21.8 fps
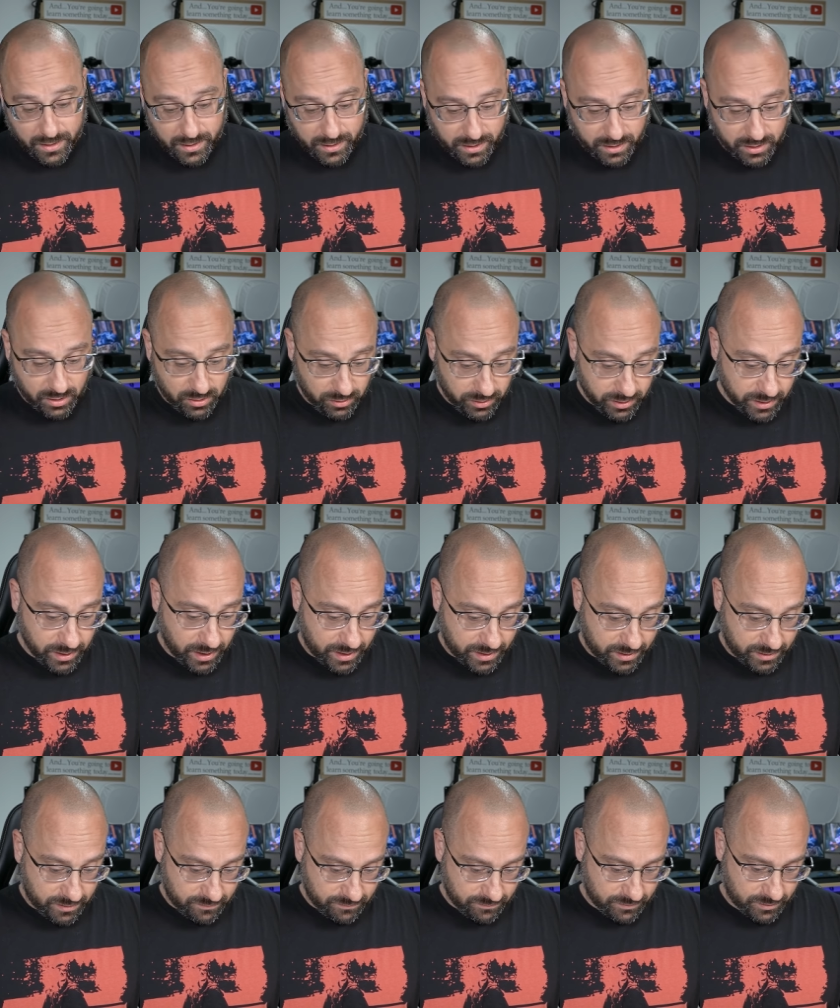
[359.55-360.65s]
it could have
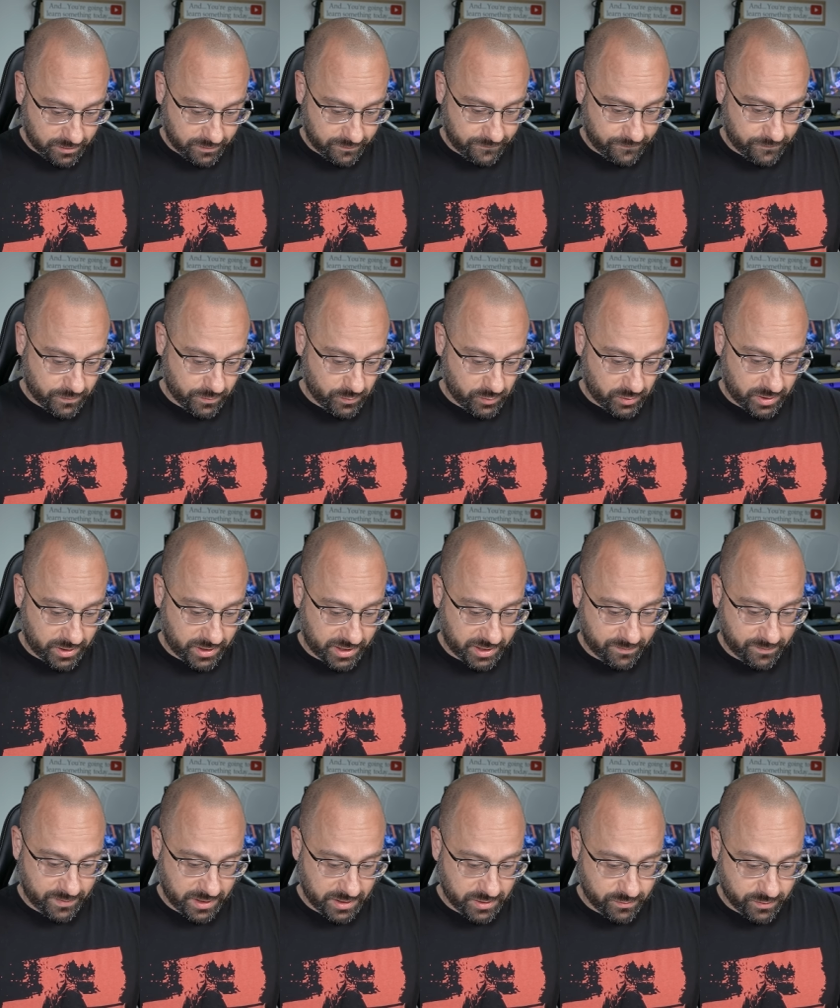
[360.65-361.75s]
gotten conformal onto
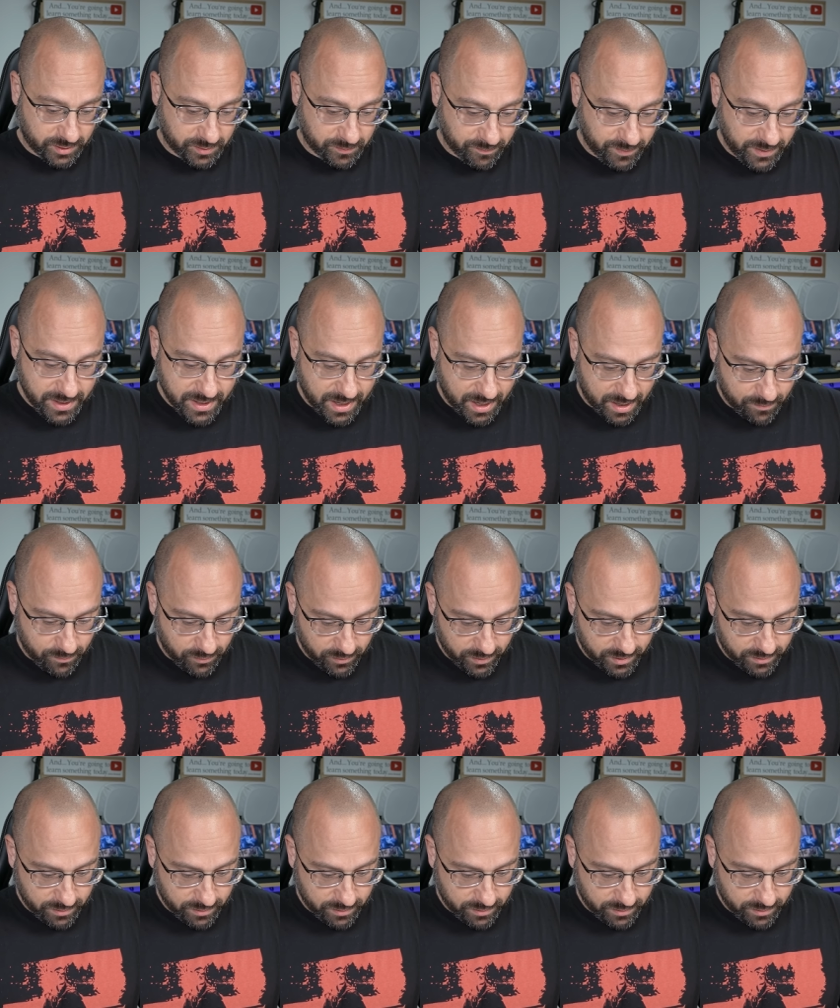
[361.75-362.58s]
my U S B cable,